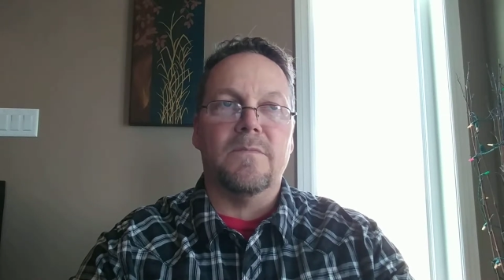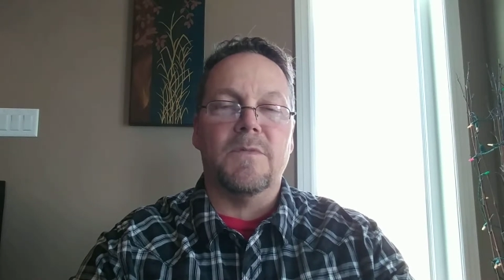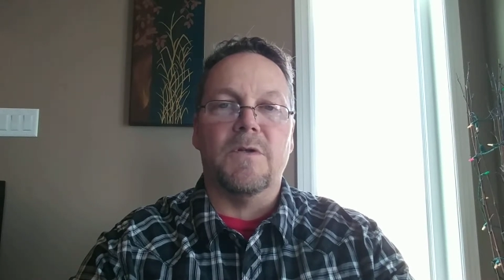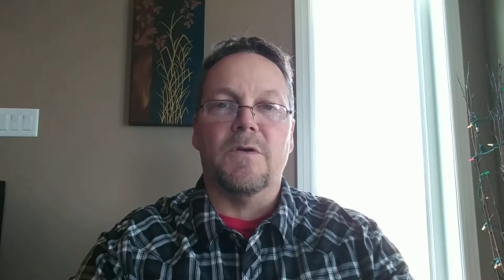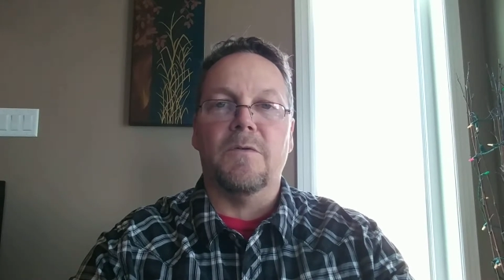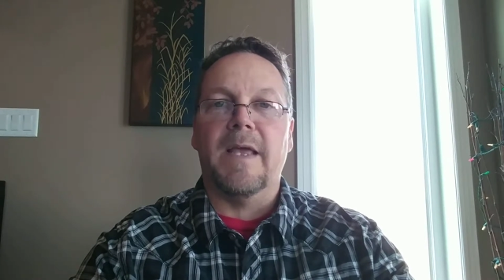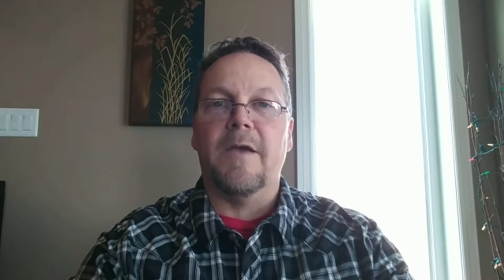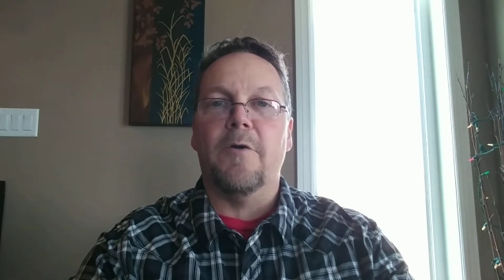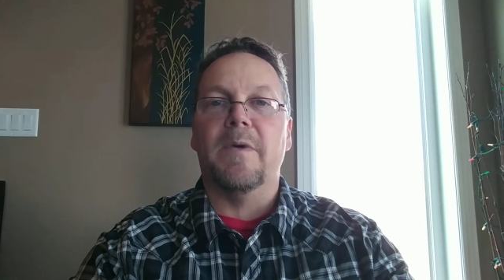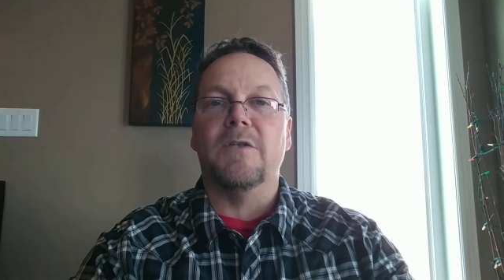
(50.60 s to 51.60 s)
you know,
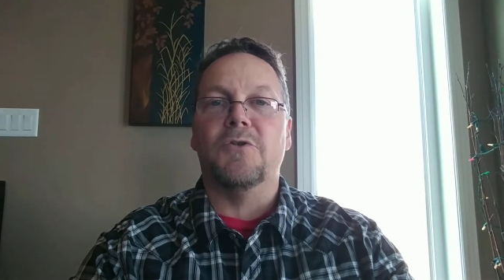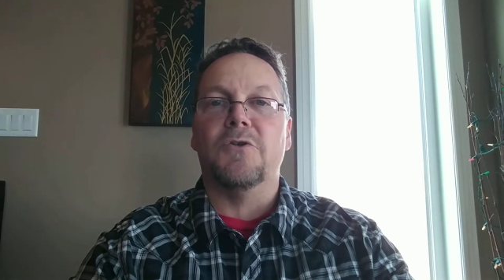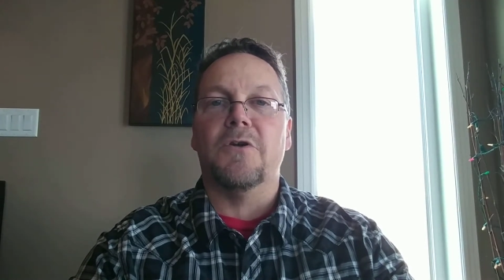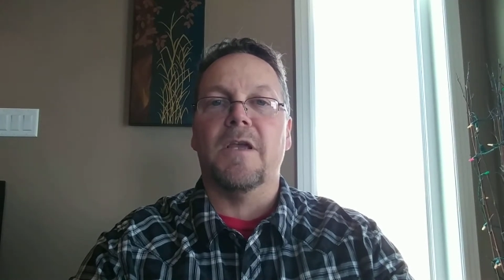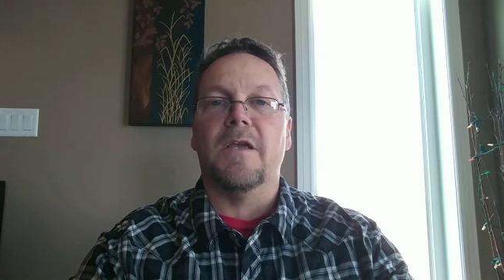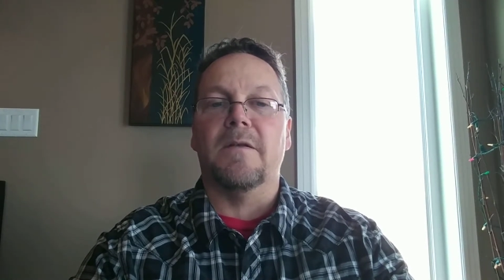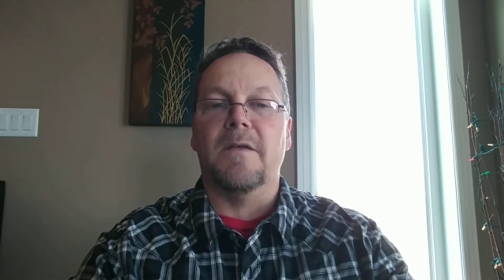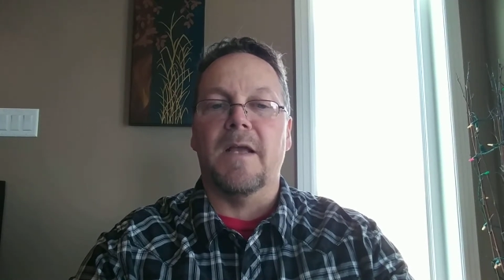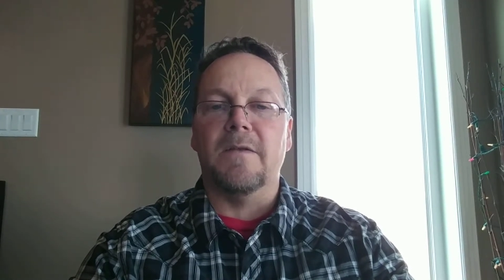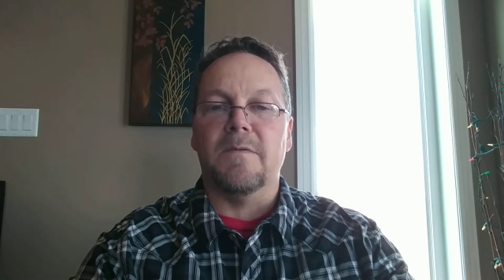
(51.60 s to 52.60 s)
lay out my journey
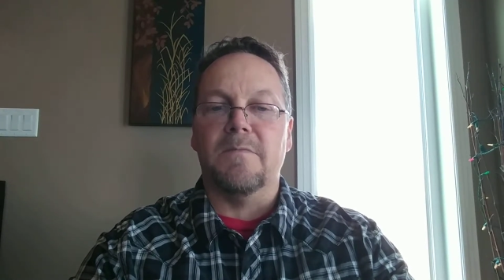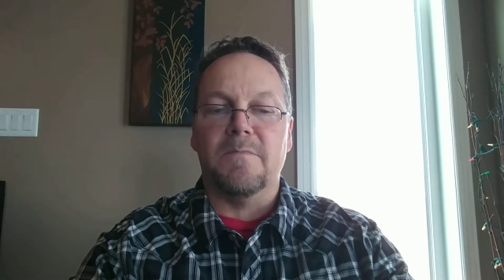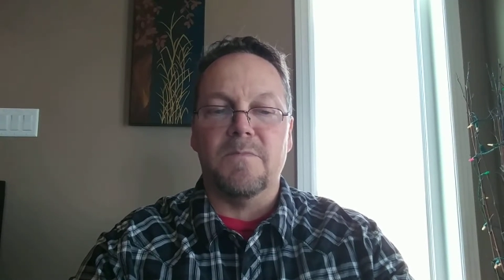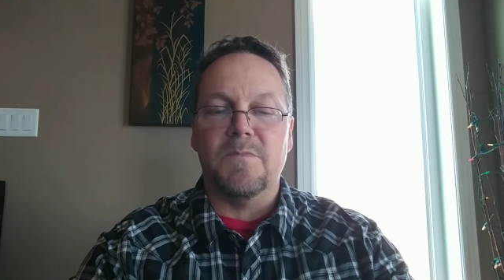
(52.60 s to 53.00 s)
and